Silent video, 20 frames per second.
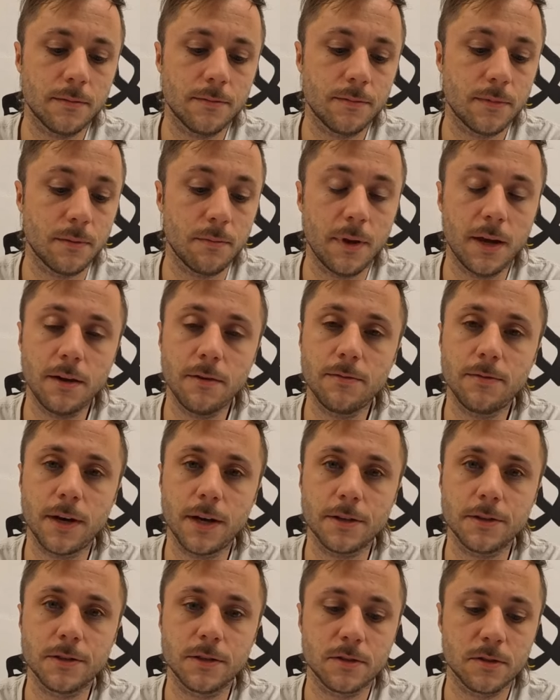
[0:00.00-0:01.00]

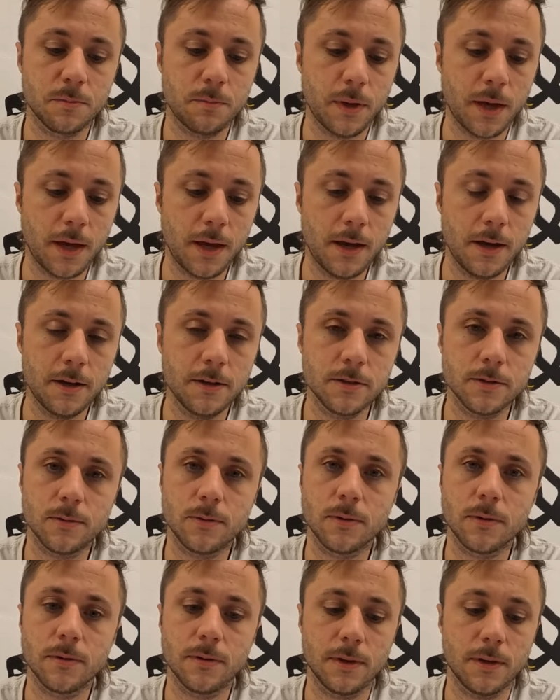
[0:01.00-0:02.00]
manufacturer's page
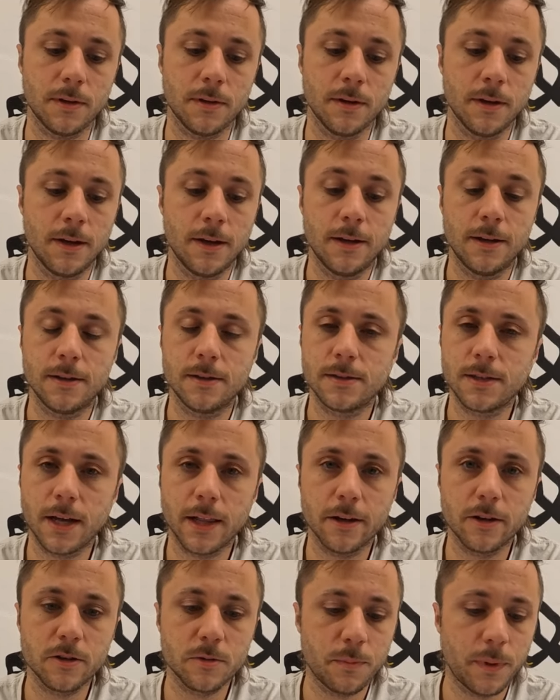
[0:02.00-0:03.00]
or the
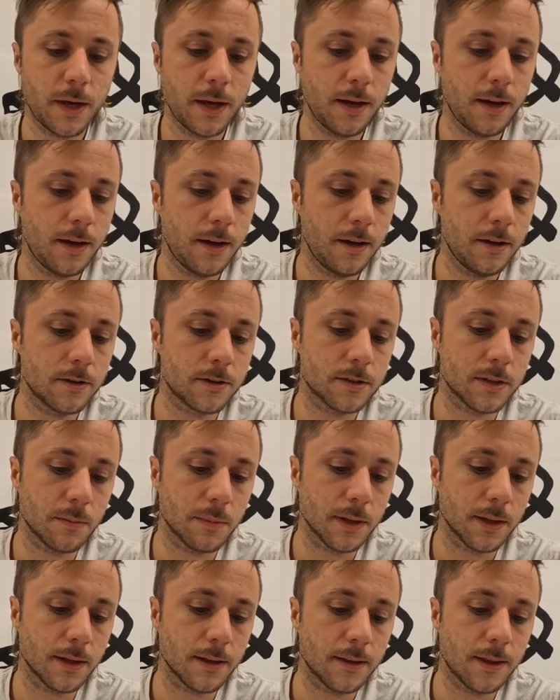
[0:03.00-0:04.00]
seller's page or
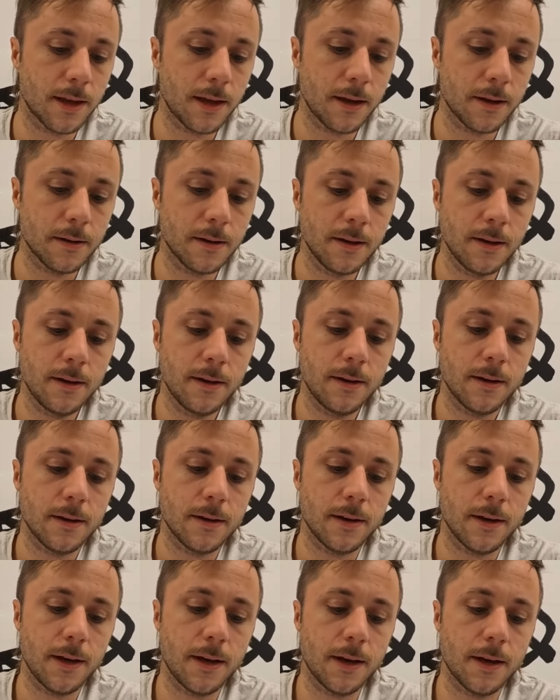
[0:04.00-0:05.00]
something like that
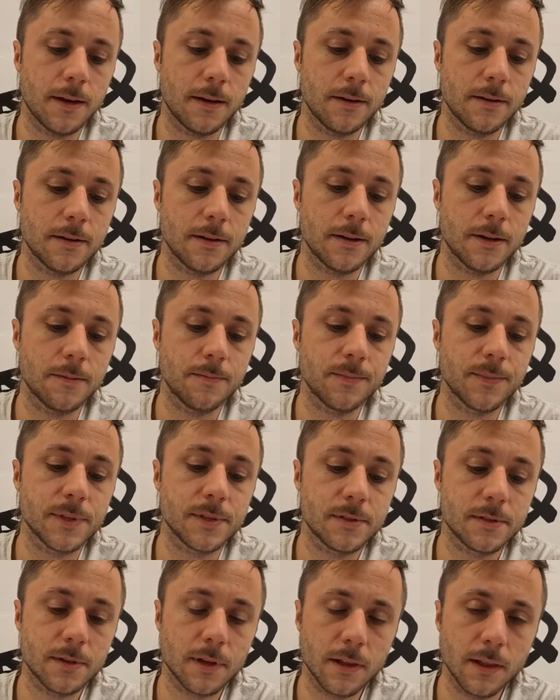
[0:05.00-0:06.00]
and
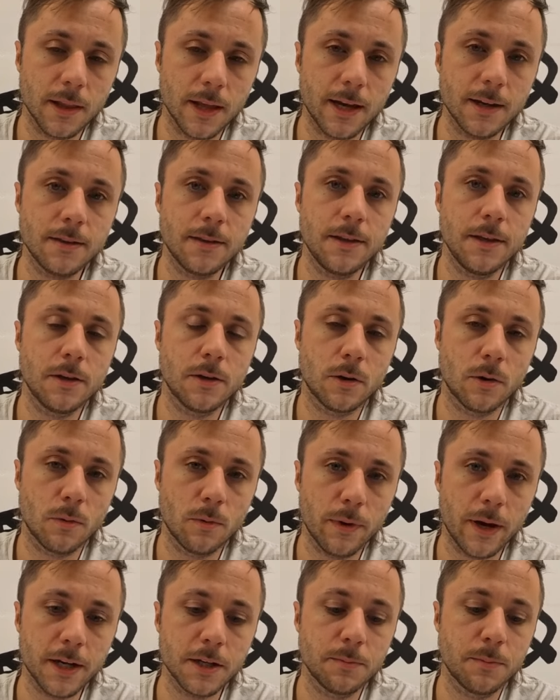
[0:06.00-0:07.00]
select the
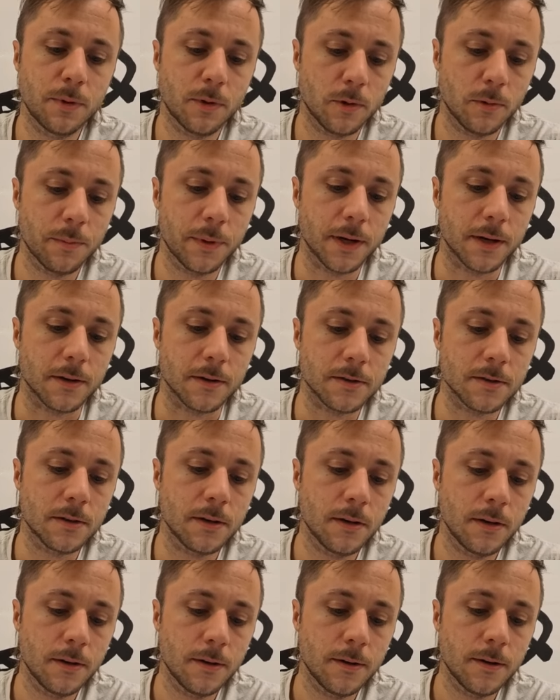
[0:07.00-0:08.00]
correct pole pairs.
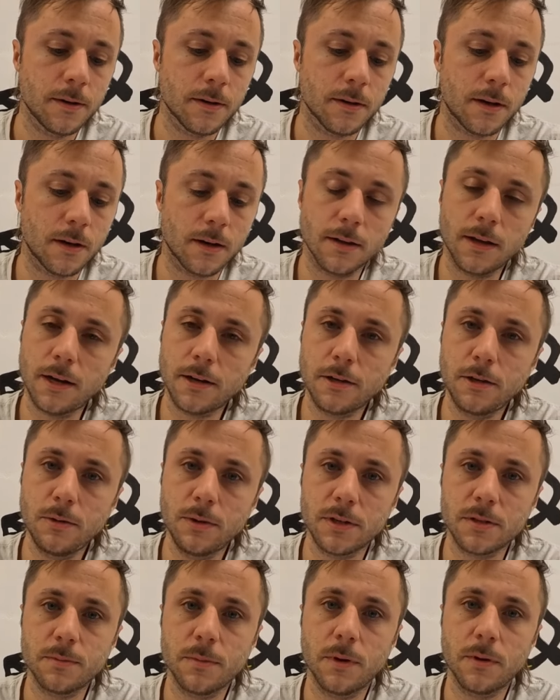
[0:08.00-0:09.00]
On a lot of
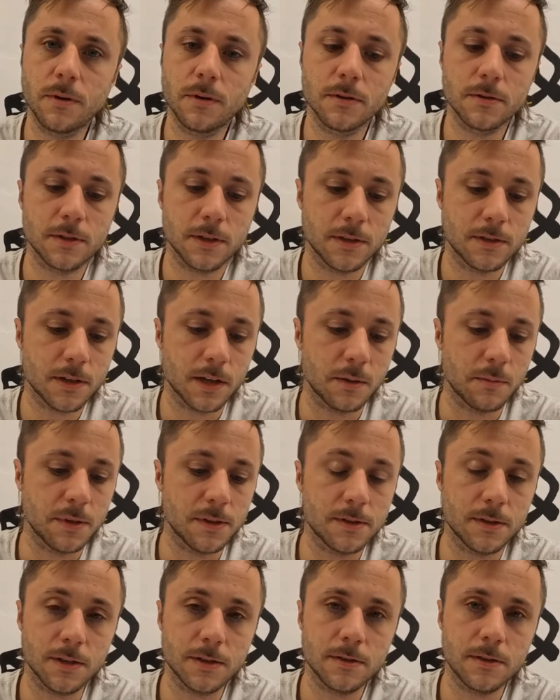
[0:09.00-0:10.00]
QS motors, it's going to be
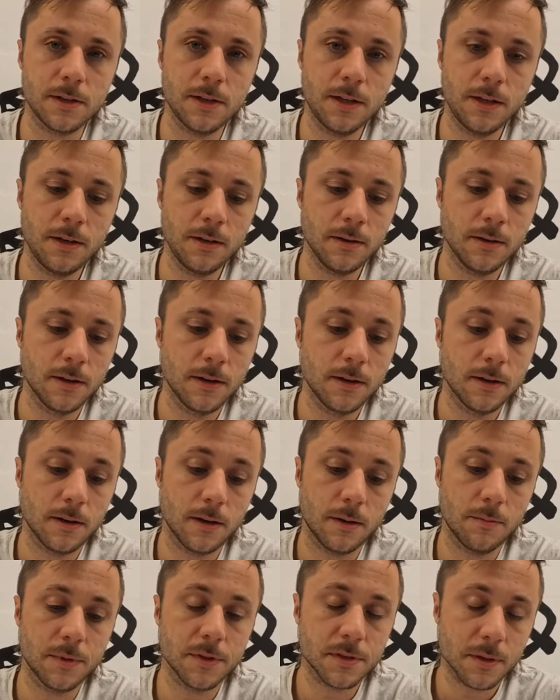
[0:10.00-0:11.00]
16,
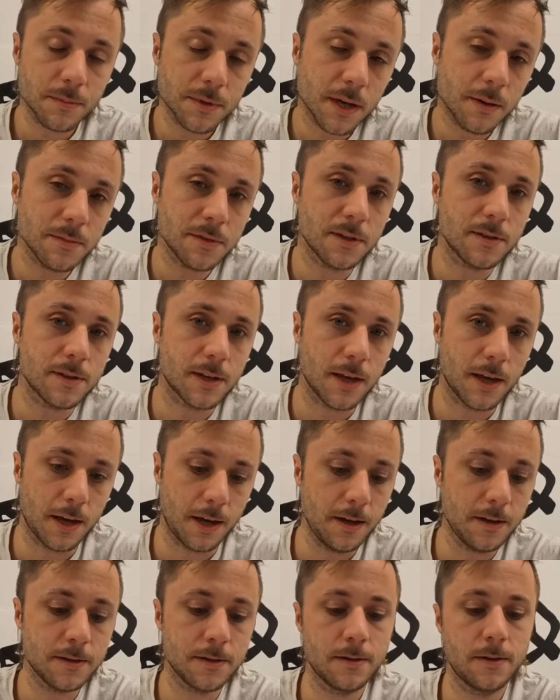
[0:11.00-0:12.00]
but sometimes it's
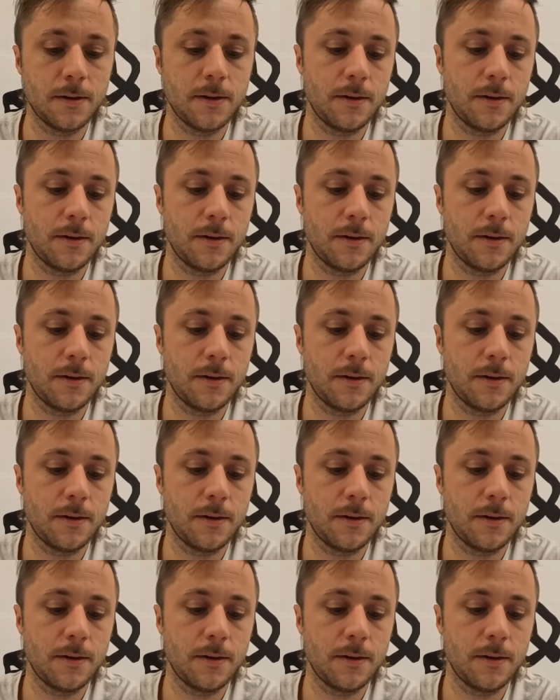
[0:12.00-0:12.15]
8,